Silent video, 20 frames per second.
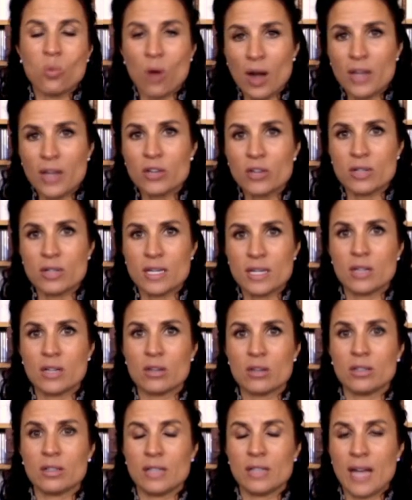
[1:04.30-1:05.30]
you're
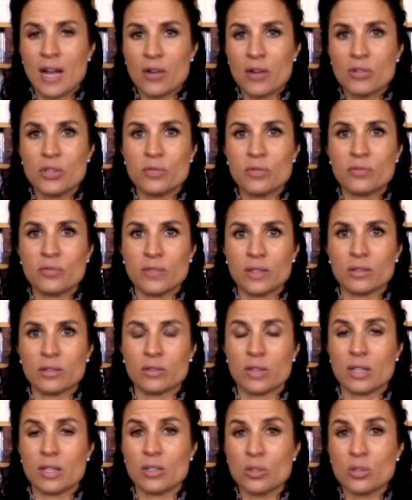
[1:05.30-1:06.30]
here and how you feel
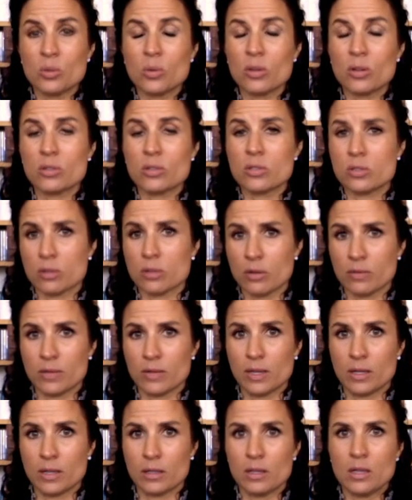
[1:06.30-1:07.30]
that you are
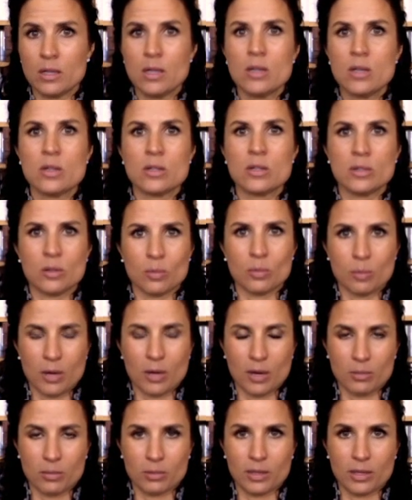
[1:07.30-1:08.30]
serving your
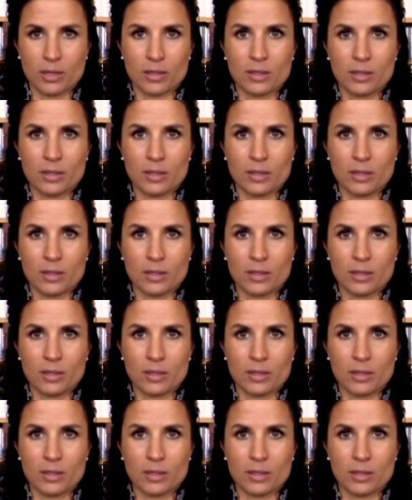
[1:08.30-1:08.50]
public.